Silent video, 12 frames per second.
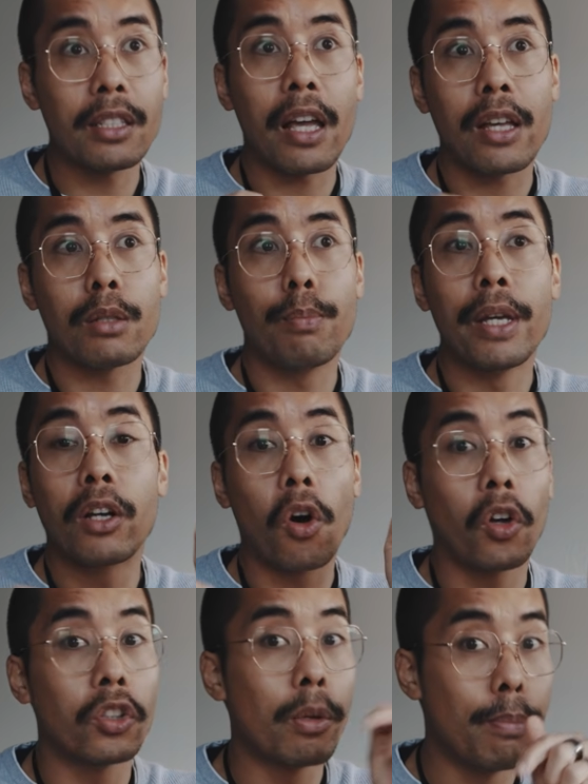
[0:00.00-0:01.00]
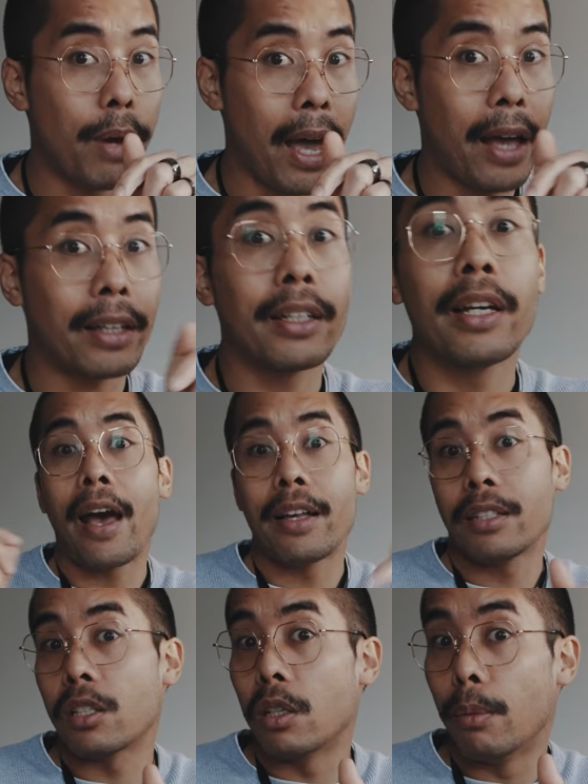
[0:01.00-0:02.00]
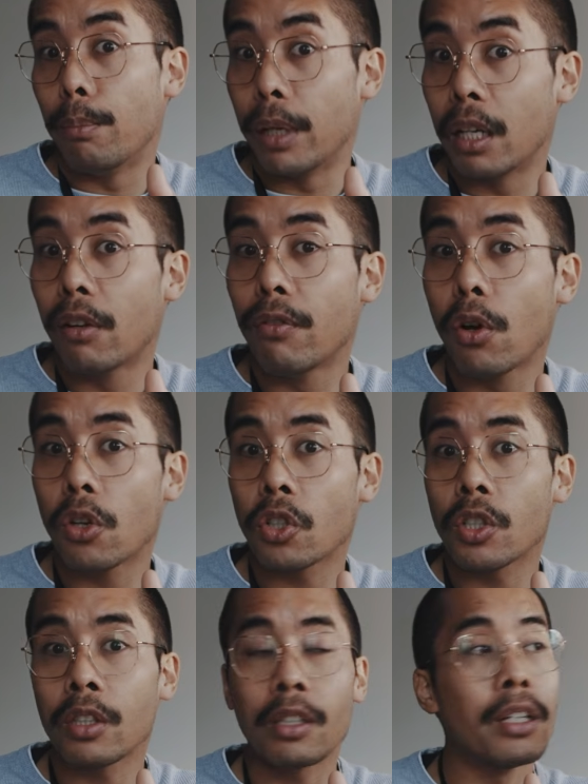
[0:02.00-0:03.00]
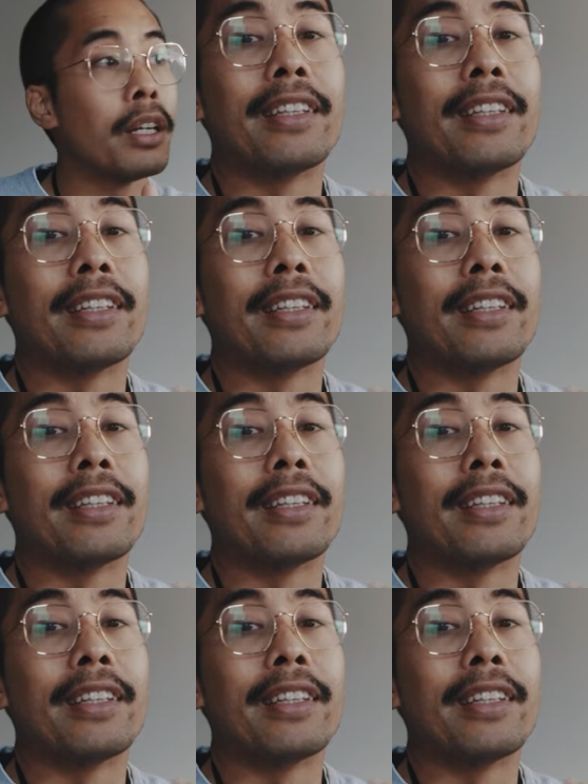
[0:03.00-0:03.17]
as big on your bag as the bigger version.